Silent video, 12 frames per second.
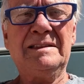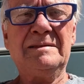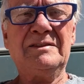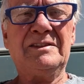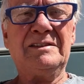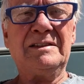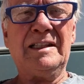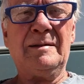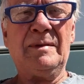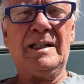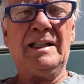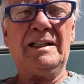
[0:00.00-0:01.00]
Still got
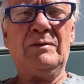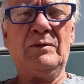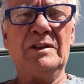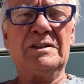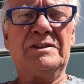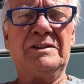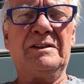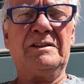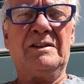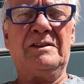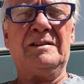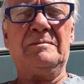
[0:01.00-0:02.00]
my work
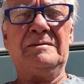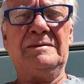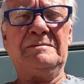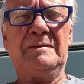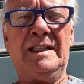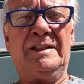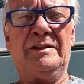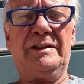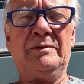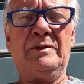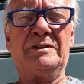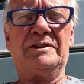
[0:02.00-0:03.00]
shirt on, my
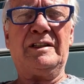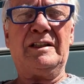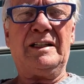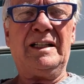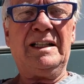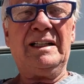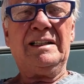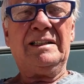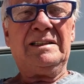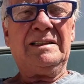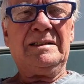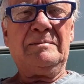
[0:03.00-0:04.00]
dirty work shirt.
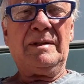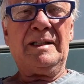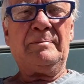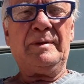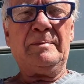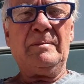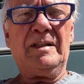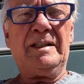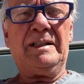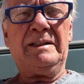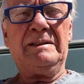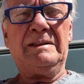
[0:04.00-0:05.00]
Might be
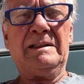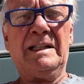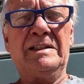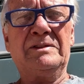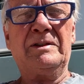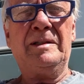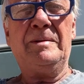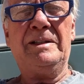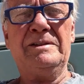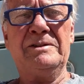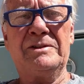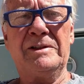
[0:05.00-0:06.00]
my ice cream
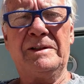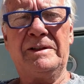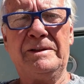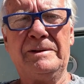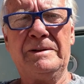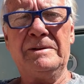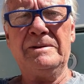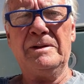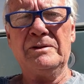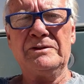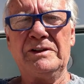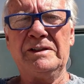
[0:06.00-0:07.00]
eating shirt too, who
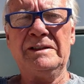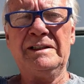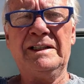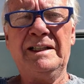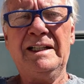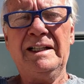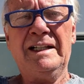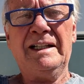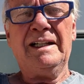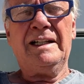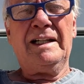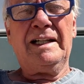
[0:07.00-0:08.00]
knows.
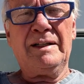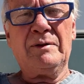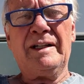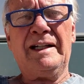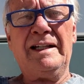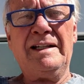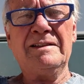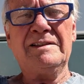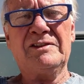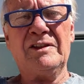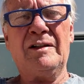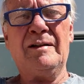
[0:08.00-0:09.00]
Anyway,
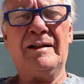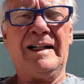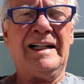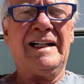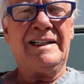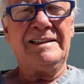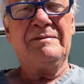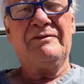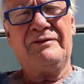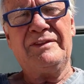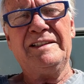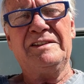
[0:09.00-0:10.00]
so I
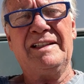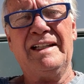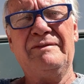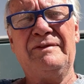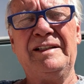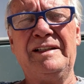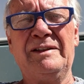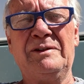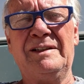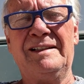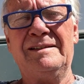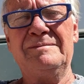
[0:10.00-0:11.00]
finished that
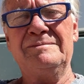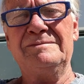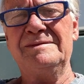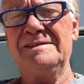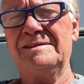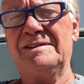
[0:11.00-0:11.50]
video and I'm